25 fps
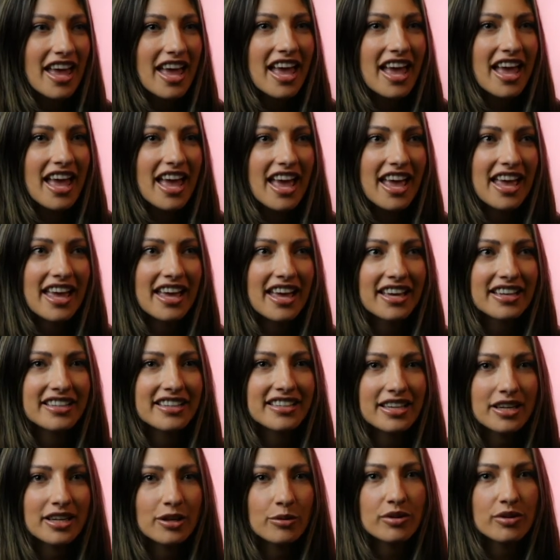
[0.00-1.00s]
And it
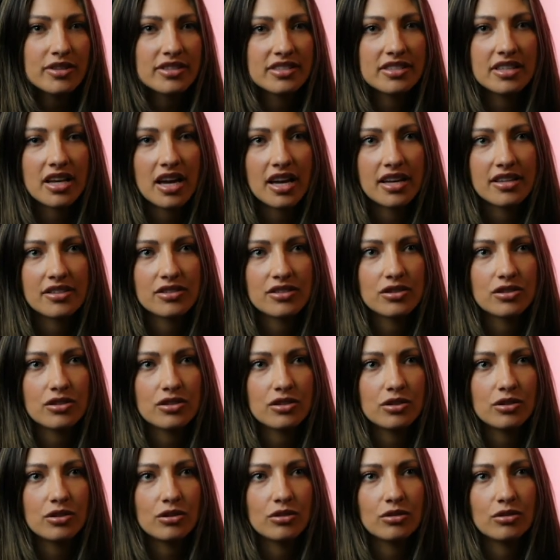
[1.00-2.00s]
was nice
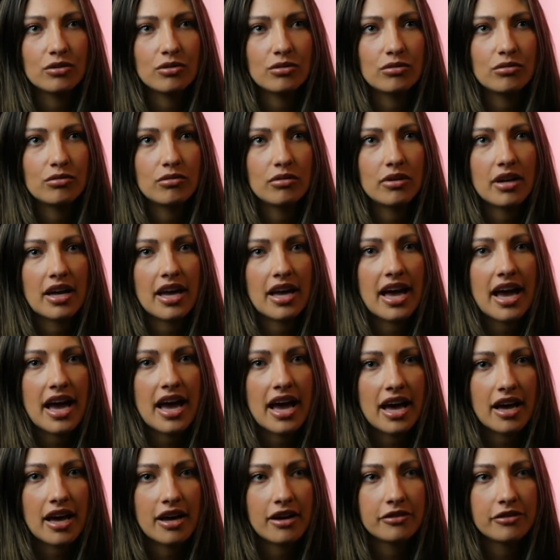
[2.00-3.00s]
to
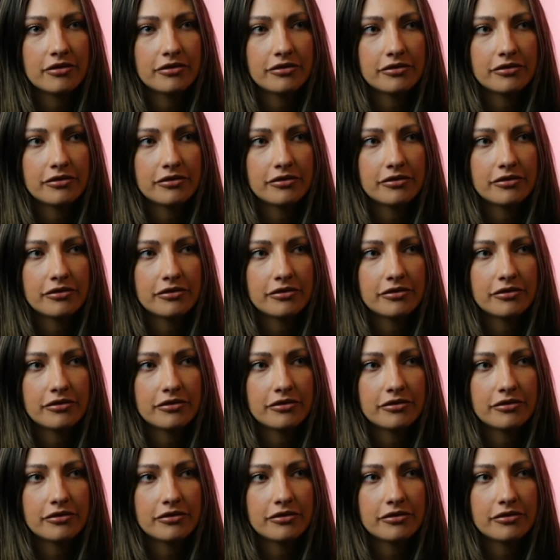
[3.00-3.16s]
have